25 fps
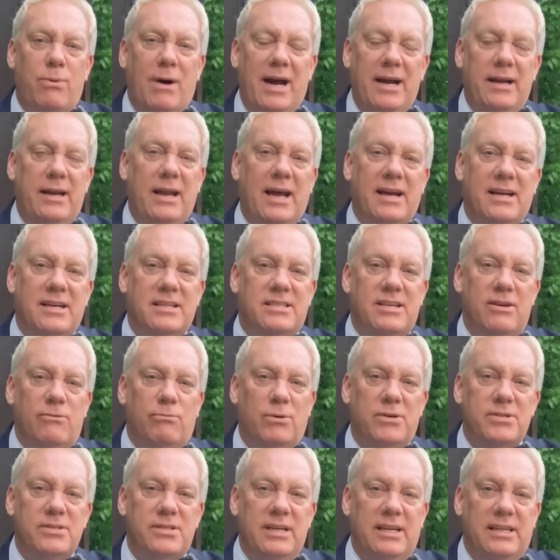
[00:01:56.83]
quite
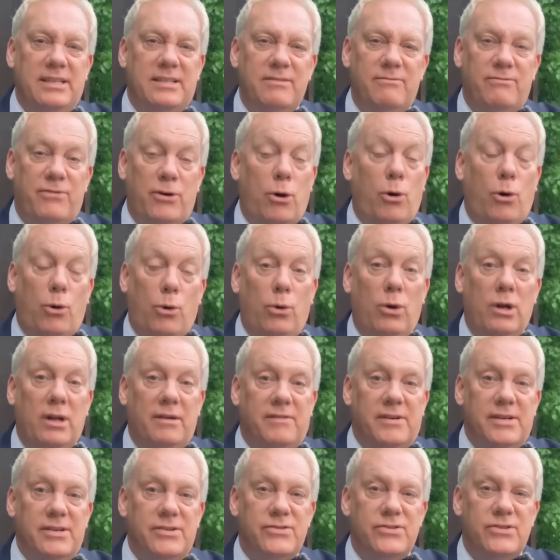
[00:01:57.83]
negative, wasn't it, for all
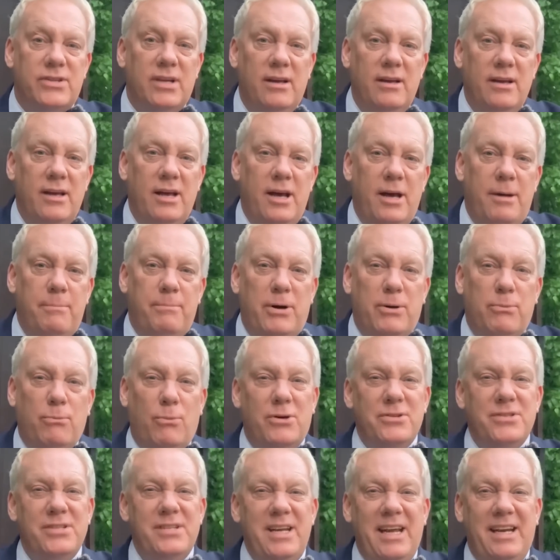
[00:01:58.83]
of us? But
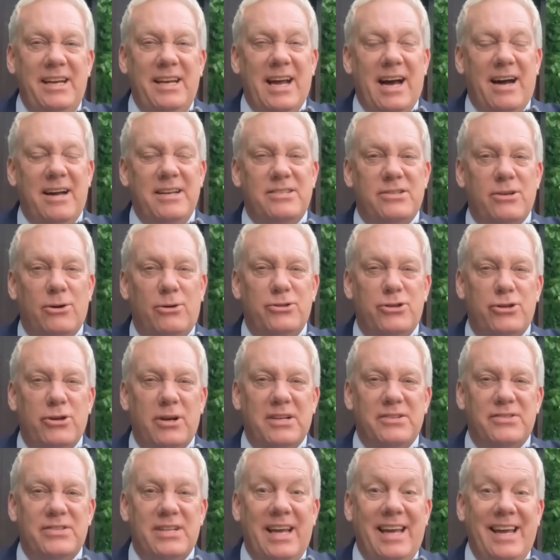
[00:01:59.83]
wasn't it nice, or
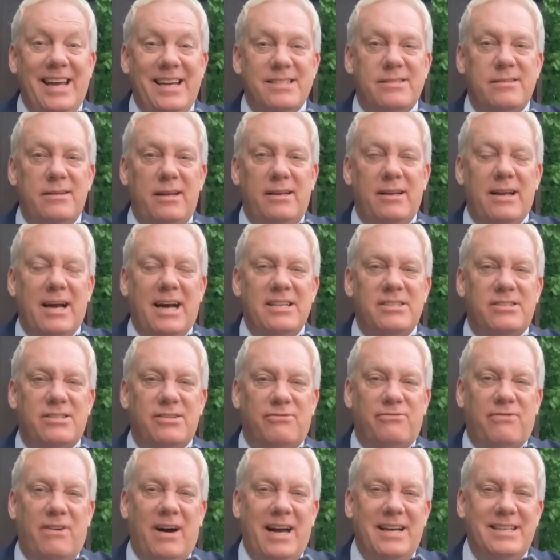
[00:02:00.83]
should I say, isn't it nice
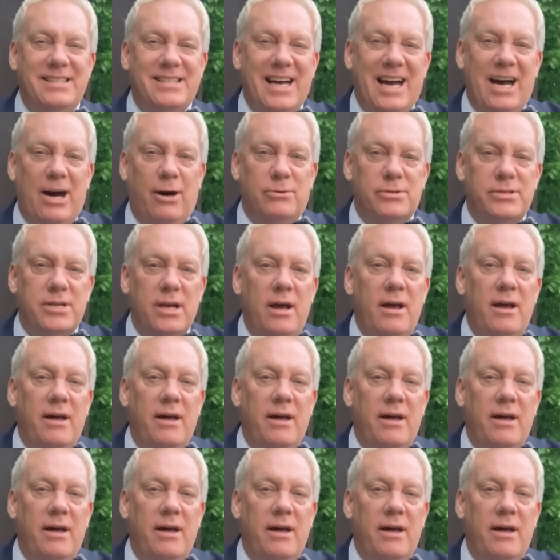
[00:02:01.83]
to find out